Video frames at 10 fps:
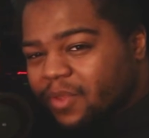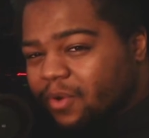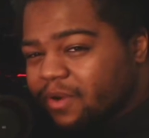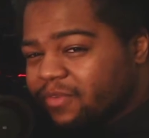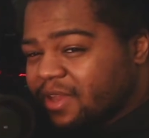
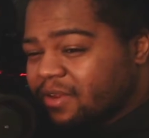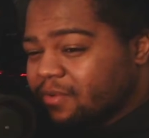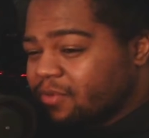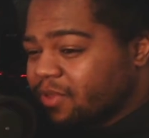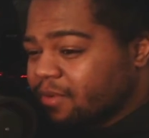whatever they
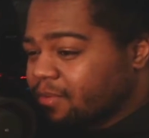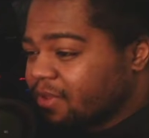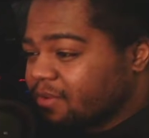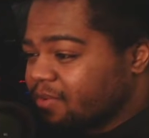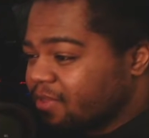do with their
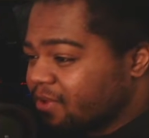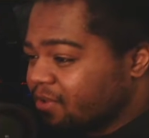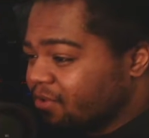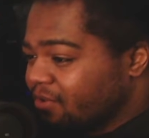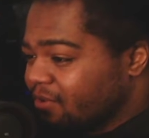
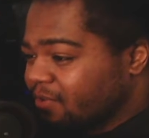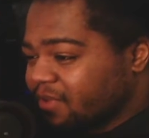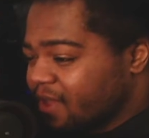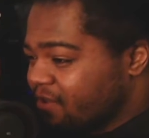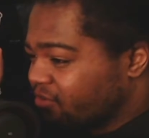YouTube
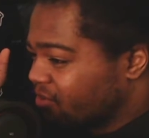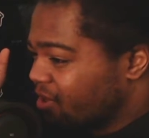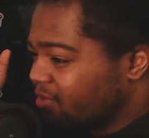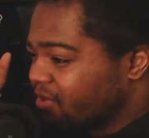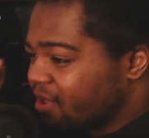stuff,
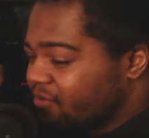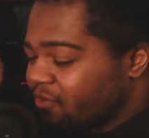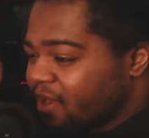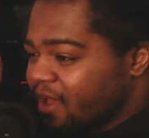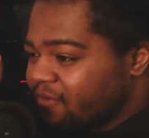stream stuff,
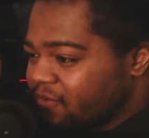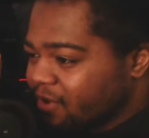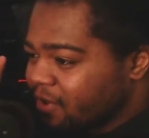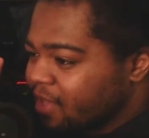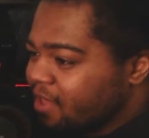
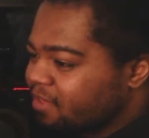whatever,